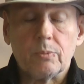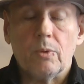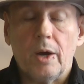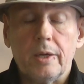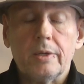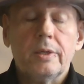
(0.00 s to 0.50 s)

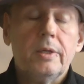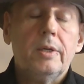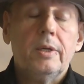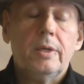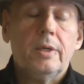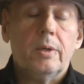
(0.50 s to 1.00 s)
way
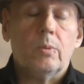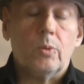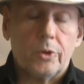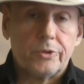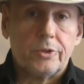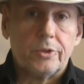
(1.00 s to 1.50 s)

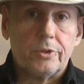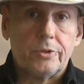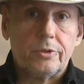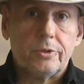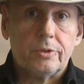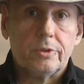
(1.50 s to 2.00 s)

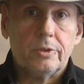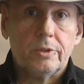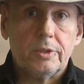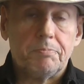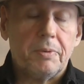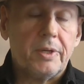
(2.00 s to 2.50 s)
versus
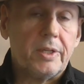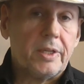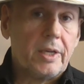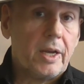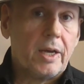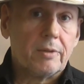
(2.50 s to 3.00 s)

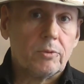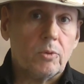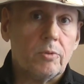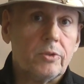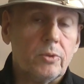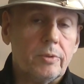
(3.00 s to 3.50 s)
spreading it out
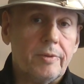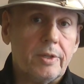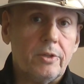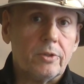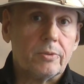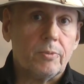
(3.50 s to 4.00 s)
over 2
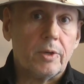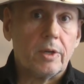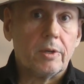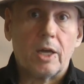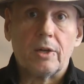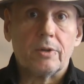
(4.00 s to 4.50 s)
videos with a
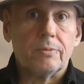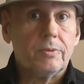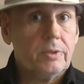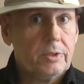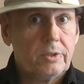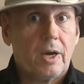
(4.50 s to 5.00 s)
lot of
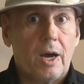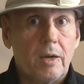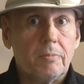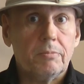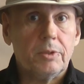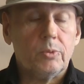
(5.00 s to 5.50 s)

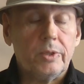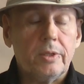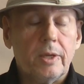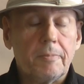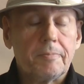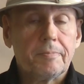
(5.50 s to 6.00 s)
time between
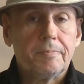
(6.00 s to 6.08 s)
them,